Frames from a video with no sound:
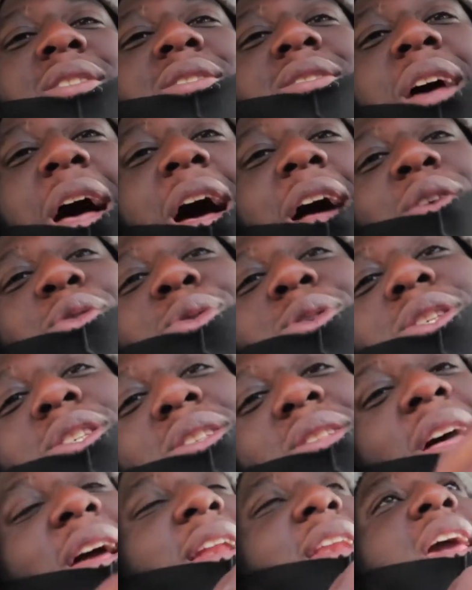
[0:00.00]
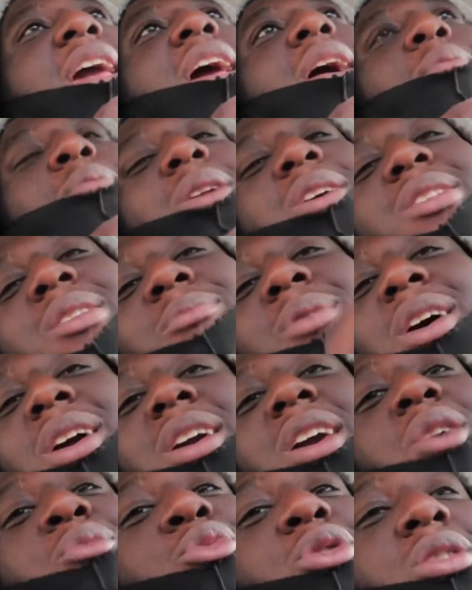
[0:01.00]
I was just like, damn, looked at my
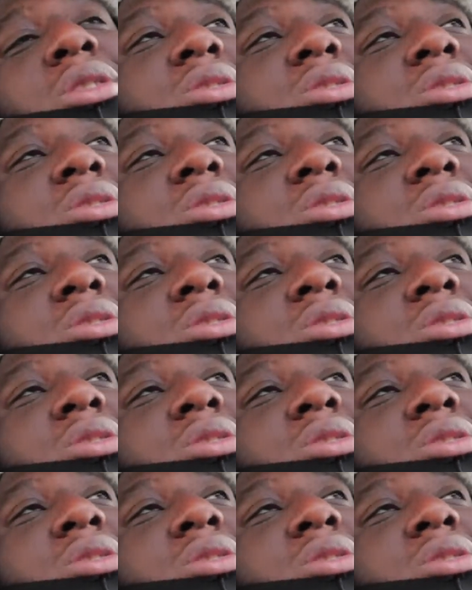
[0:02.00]
camera and